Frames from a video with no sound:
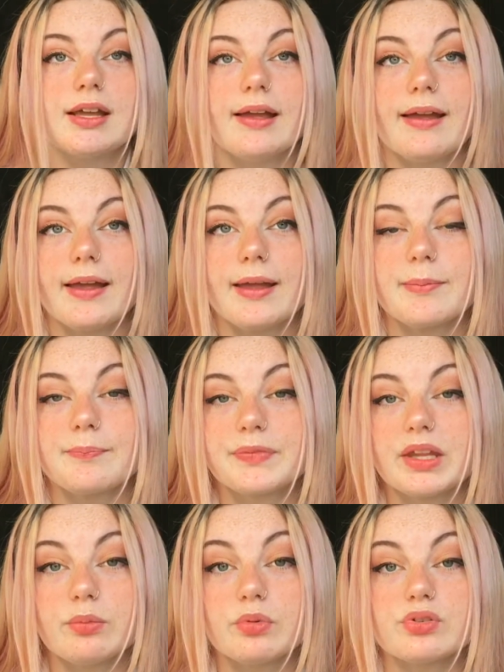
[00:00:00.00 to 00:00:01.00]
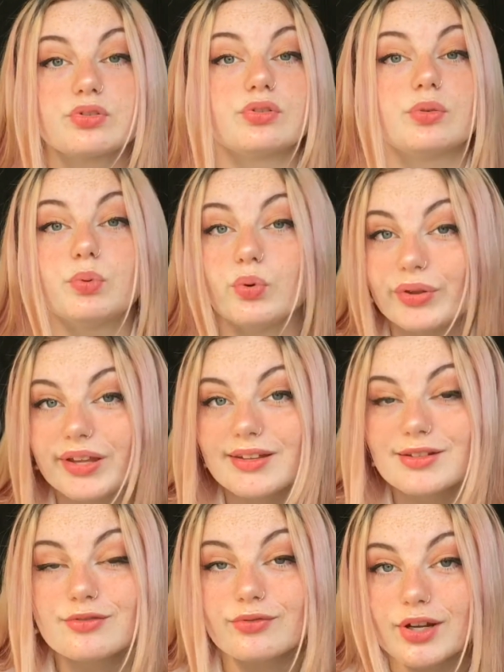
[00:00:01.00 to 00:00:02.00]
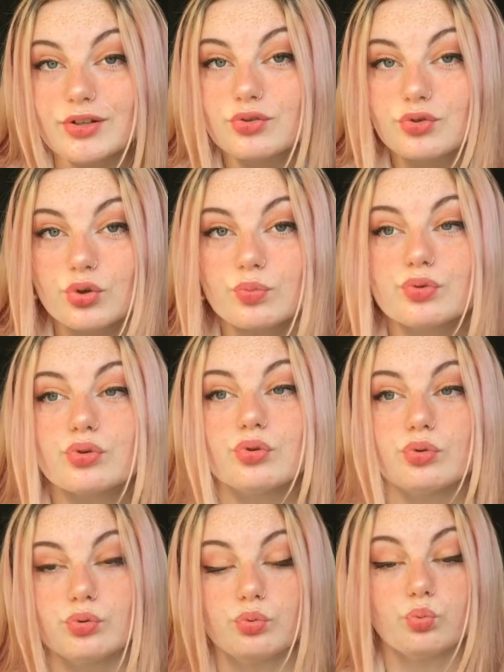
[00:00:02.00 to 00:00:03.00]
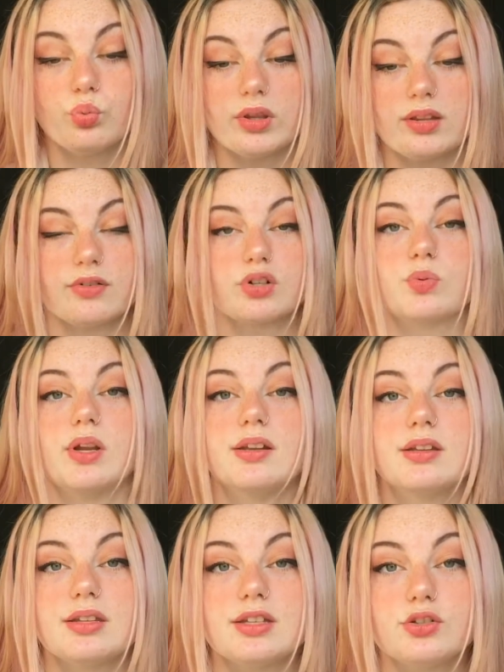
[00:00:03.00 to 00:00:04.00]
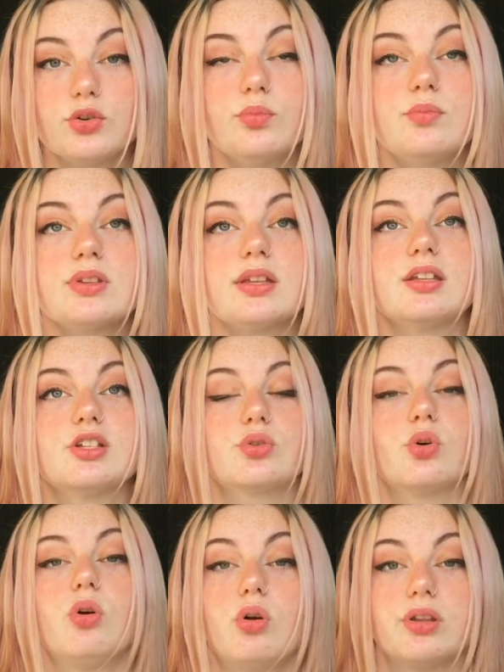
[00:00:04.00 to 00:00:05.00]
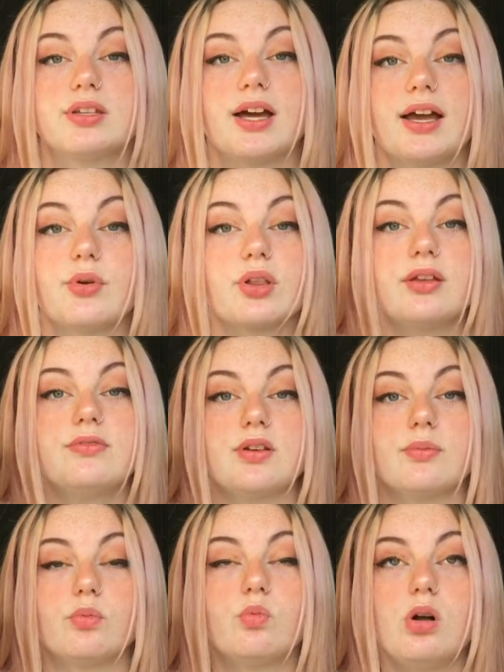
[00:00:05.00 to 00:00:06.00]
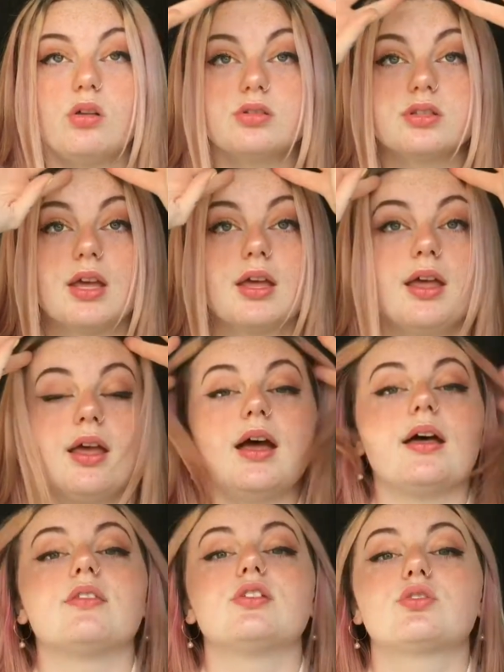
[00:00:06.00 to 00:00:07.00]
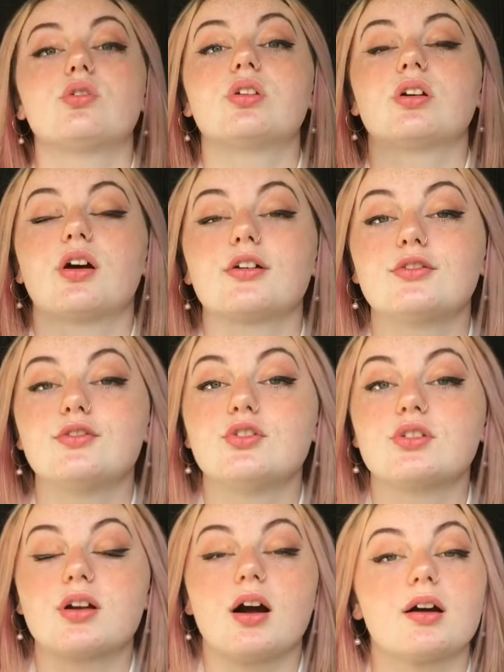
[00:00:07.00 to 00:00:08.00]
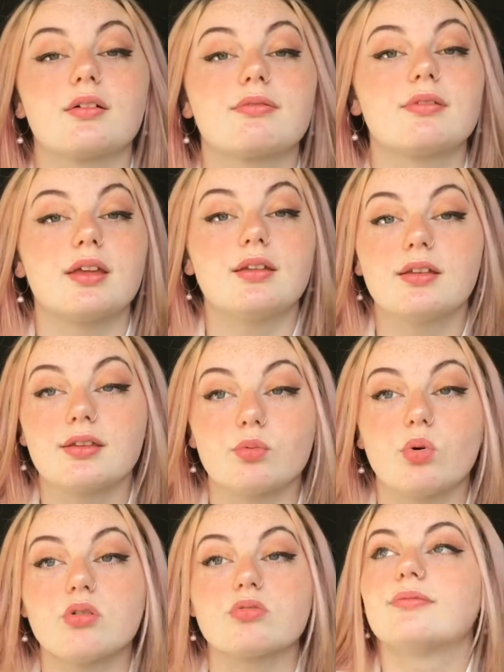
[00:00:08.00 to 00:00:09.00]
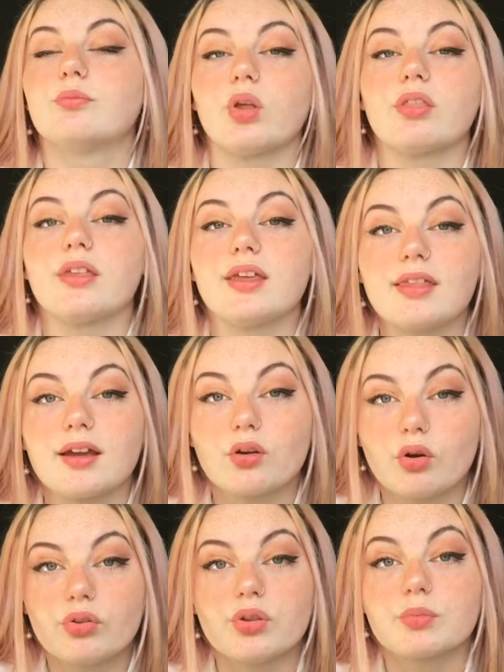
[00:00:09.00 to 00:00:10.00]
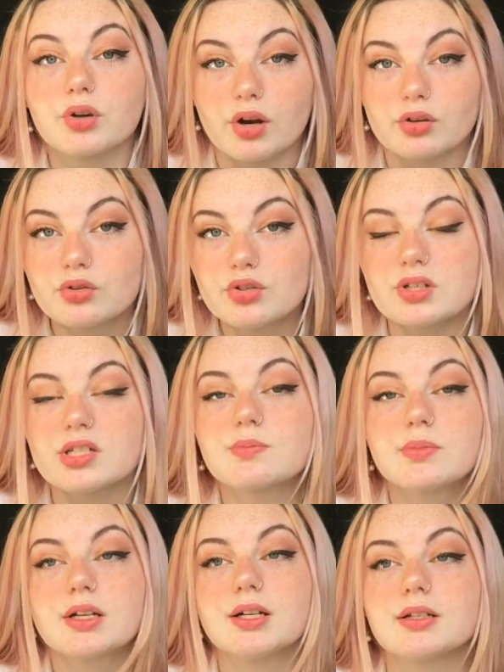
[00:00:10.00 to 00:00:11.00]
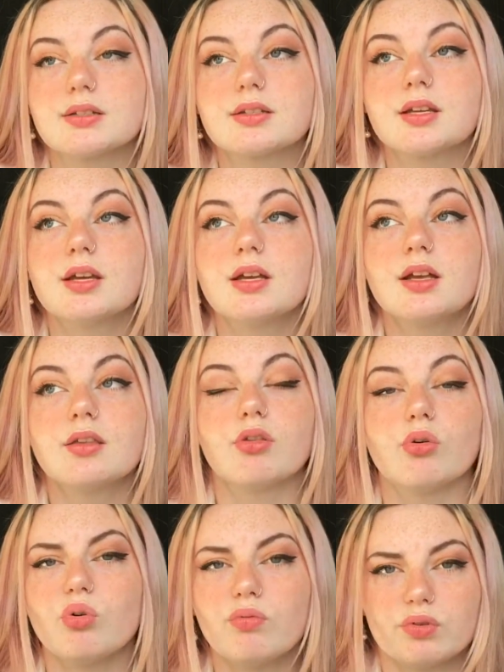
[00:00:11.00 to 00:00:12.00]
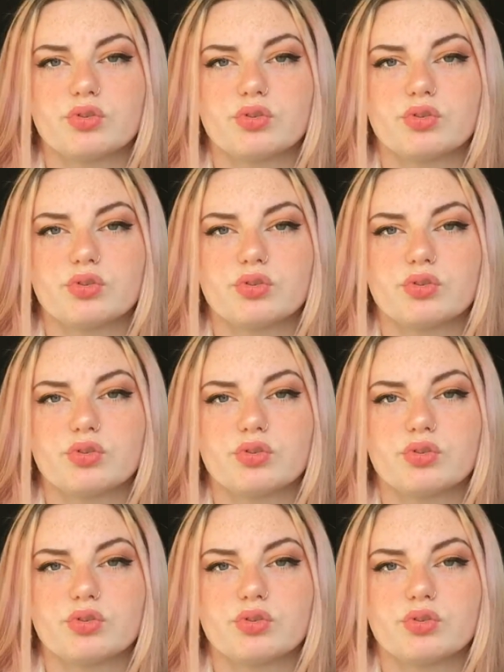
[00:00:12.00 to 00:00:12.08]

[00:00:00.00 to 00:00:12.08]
It was Napoleon's French troops who, when they first went into these tombs and they saw all these hieroglyphs up the walls and they saw the cartouches carved into the walls, well, they then called them cartouches because the oval